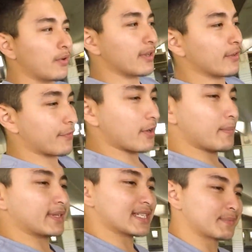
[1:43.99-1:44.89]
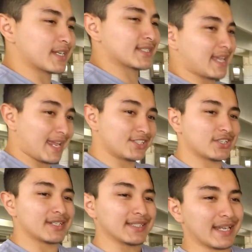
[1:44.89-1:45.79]
in the front, but that's because the
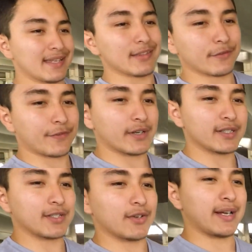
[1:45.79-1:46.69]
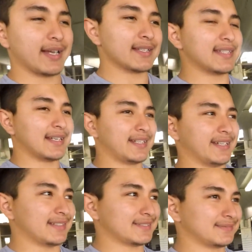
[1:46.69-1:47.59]
engine is in the front, so I guess that
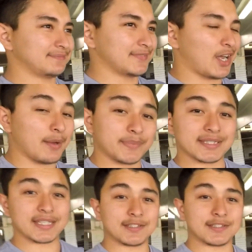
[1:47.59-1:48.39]
compensates